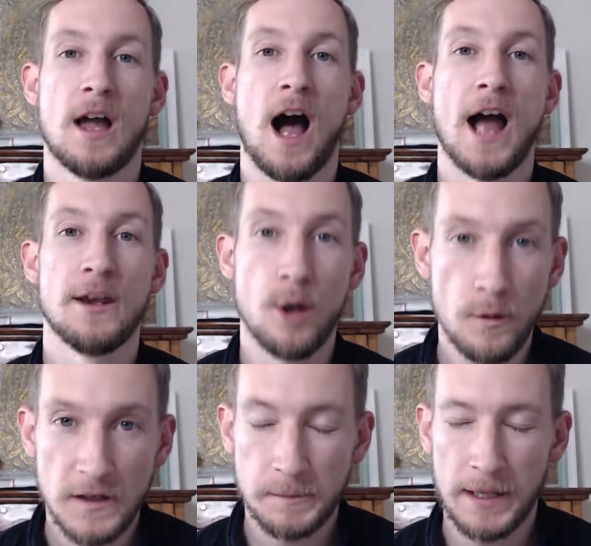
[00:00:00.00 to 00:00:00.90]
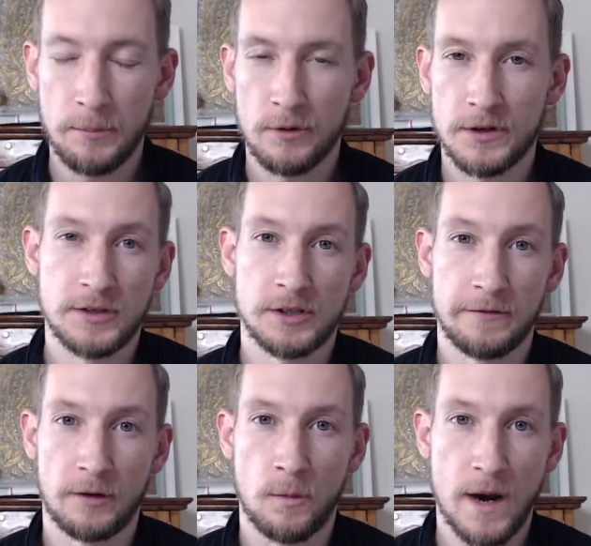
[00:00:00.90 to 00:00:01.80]
I know these people are searching
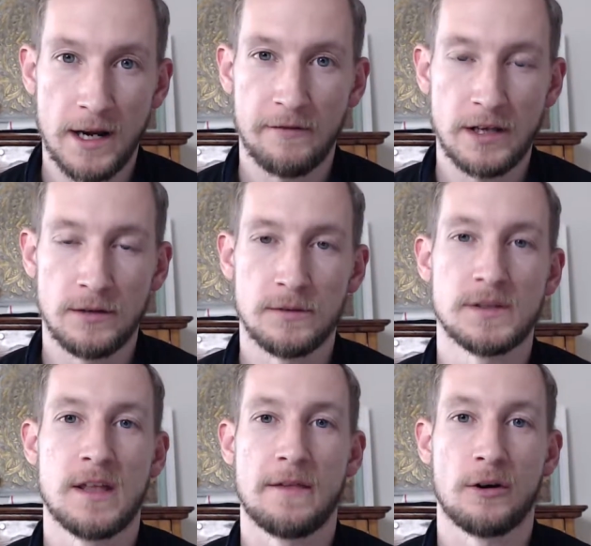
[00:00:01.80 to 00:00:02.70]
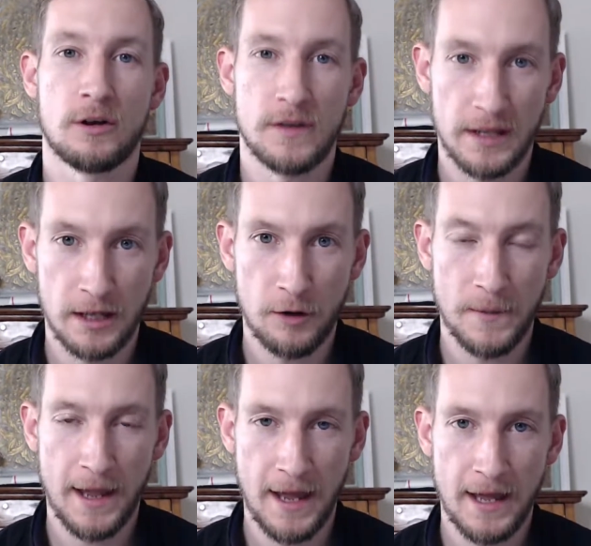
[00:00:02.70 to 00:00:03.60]
for wedding venues. They're clicking on my
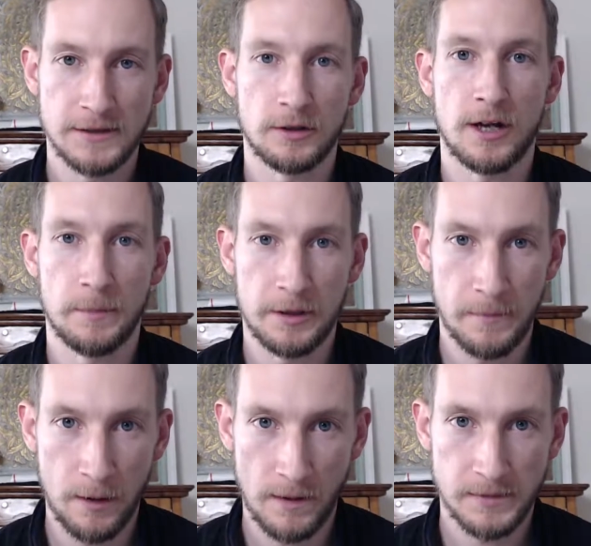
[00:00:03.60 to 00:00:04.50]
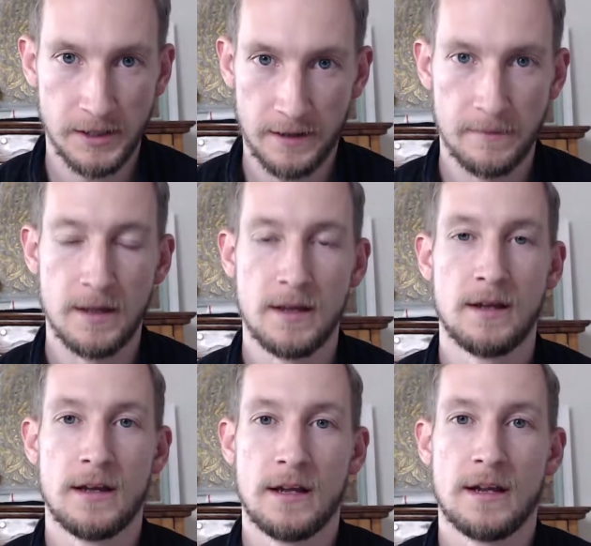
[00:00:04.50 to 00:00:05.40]
ads. They're coming to my website.
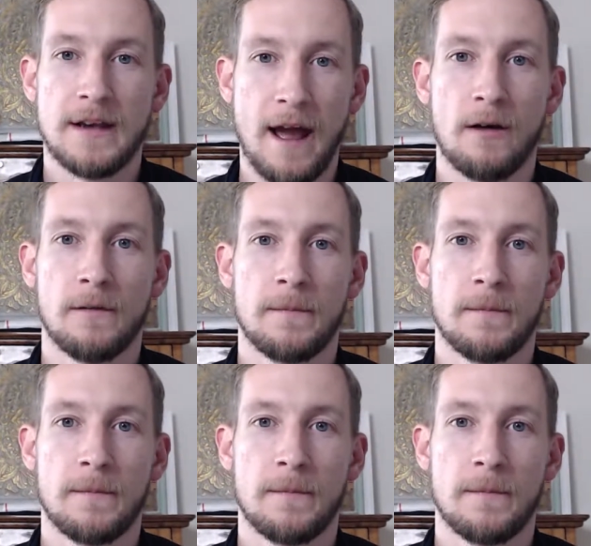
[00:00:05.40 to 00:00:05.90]
Now,